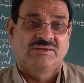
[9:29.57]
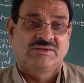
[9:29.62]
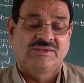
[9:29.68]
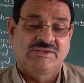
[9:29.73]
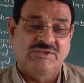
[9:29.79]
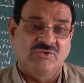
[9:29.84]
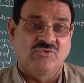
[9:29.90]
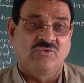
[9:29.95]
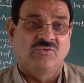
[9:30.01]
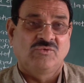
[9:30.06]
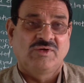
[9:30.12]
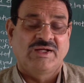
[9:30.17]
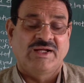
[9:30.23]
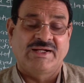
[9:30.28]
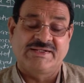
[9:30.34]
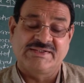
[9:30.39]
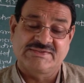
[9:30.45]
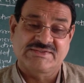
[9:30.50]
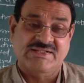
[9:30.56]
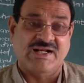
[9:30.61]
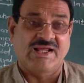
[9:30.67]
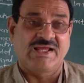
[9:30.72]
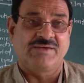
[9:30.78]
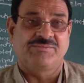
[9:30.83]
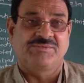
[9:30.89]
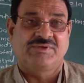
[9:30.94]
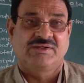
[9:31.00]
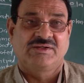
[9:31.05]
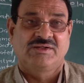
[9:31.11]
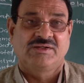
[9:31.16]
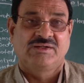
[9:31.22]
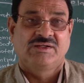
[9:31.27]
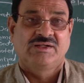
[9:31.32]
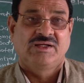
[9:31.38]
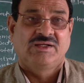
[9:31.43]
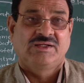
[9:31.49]
Give and describe
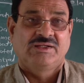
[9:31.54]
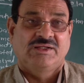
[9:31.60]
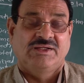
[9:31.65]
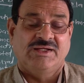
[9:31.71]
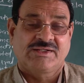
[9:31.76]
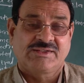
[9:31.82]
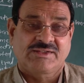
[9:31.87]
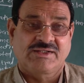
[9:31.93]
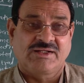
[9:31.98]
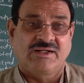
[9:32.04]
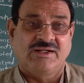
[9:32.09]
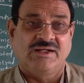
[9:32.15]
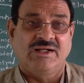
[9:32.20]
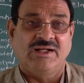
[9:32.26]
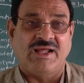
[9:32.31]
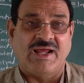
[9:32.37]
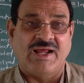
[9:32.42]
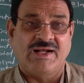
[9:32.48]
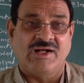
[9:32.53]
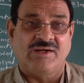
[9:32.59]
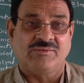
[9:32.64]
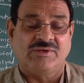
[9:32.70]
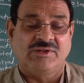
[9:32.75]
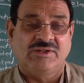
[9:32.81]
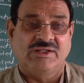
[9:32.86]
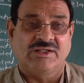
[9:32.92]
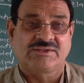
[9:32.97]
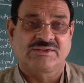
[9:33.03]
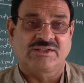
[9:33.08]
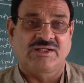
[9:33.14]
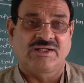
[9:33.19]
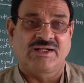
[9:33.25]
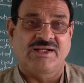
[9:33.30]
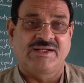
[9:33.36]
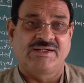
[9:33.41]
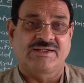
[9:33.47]
external
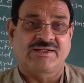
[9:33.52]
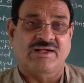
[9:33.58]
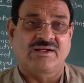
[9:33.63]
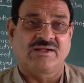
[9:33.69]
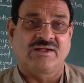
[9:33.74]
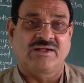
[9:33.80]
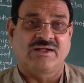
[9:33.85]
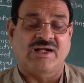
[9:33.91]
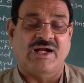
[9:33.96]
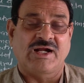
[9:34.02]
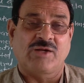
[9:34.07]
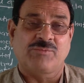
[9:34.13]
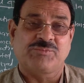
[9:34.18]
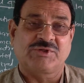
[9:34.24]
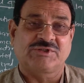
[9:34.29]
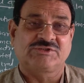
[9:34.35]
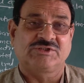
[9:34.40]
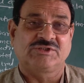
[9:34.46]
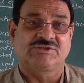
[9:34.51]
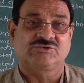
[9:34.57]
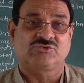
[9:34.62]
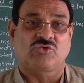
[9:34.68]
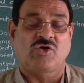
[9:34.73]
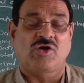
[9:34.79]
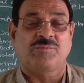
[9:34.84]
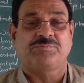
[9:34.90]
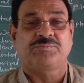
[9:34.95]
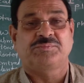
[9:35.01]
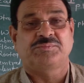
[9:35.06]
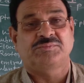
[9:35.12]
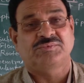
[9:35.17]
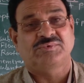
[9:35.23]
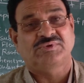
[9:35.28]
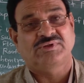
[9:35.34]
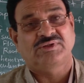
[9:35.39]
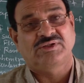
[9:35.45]
and internal adaptations of
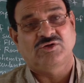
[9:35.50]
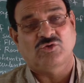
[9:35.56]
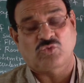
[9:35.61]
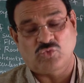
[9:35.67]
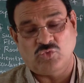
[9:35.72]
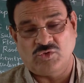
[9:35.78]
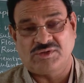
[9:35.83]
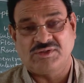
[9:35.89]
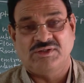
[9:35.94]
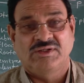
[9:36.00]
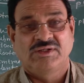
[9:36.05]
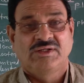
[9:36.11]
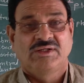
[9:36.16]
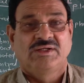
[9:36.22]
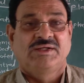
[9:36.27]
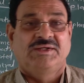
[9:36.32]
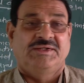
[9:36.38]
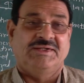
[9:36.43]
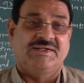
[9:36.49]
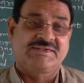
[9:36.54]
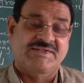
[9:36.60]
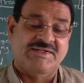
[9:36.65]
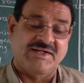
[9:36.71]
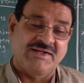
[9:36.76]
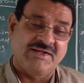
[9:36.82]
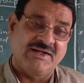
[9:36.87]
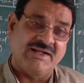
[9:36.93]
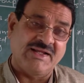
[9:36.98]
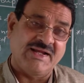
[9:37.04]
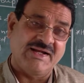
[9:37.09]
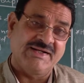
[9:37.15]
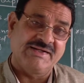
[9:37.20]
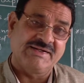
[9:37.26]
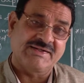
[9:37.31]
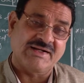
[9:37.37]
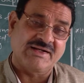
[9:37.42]
root, external
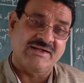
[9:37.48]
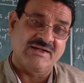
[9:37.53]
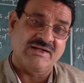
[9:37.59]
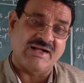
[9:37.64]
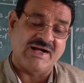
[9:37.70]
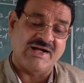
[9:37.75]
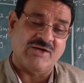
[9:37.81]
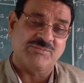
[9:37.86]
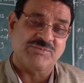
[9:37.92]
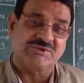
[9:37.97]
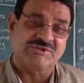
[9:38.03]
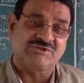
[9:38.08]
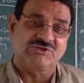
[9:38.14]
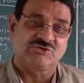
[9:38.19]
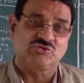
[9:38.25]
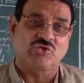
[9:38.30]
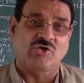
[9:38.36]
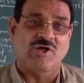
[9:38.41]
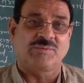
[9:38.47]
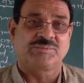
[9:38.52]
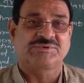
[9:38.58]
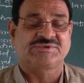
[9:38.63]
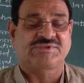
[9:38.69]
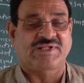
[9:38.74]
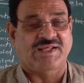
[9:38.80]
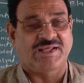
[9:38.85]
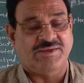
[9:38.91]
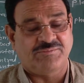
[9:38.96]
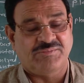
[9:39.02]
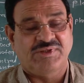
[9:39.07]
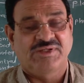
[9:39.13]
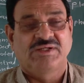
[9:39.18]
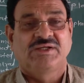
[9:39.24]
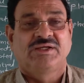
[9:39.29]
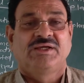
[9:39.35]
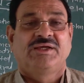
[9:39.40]
and internal adaptations of
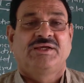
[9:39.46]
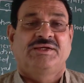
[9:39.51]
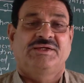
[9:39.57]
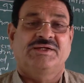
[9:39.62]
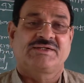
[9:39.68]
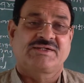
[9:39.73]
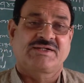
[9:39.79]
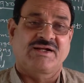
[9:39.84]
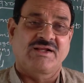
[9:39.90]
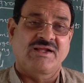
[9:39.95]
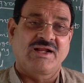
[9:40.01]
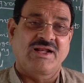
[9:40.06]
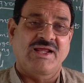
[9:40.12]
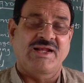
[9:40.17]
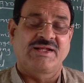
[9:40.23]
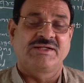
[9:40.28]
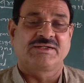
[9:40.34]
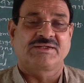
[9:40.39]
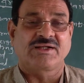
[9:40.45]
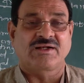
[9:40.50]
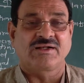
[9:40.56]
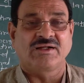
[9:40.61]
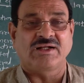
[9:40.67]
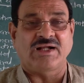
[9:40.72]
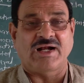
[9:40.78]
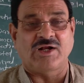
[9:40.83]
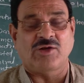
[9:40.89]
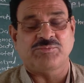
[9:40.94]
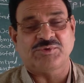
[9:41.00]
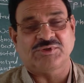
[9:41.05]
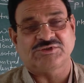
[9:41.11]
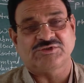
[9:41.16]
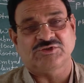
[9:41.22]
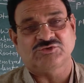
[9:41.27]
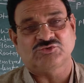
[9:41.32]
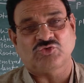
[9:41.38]
stem, external and internal
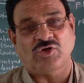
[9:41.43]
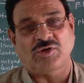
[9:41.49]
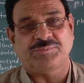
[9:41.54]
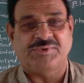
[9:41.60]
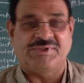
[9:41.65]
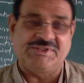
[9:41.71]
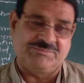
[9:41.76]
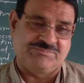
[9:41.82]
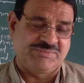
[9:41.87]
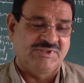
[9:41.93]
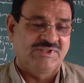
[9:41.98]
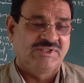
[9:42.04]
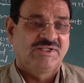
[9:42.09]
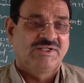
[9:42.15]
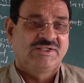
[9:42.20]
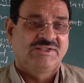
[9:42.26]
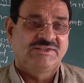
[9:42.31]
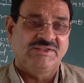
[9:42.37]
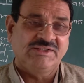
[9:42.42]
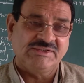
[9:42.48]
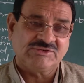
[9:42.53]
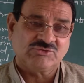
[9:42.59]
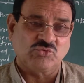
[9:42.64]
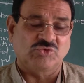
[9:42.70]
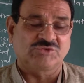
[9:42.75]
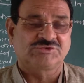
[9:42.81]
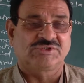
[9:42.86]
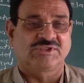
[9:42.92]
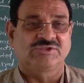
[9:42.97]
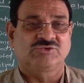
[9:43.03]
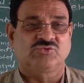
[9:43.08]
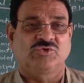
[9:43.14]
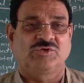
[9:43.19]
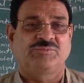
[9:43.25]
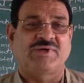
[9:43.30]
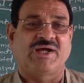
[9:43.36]
adaptations of leaf. These questions
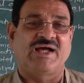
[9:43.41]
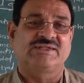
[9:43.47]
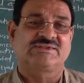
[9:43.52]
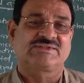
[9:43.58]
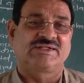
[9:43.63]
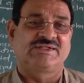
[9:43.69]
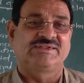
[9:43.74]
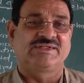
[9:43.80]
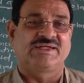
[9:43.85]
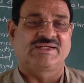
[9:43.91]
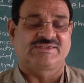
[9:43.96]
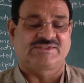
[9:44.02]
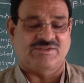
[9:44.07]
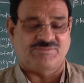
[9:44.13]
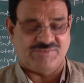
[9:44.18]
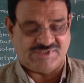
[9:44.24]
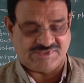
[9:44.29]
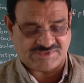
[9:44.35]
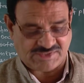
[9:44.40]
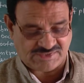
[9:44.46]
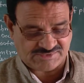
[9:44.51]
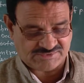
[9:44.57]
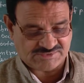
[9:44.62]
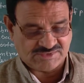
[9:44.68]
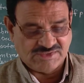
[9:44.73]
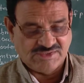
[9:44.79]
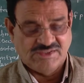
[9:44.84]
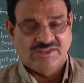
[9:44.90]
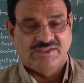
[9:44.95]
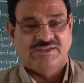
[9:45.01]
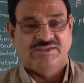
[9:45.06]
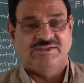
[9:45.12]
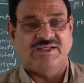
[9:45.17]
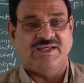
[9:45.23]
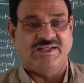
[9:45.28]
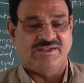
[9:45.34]
will be asked in the examinations.
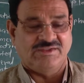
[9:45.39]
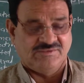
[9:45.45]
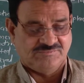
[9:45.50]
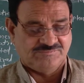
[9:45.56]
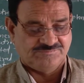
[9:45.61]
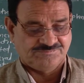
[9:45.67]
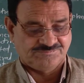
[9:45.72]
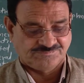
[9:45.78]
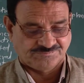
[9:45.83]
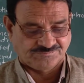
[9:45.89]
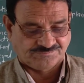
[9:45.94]
Then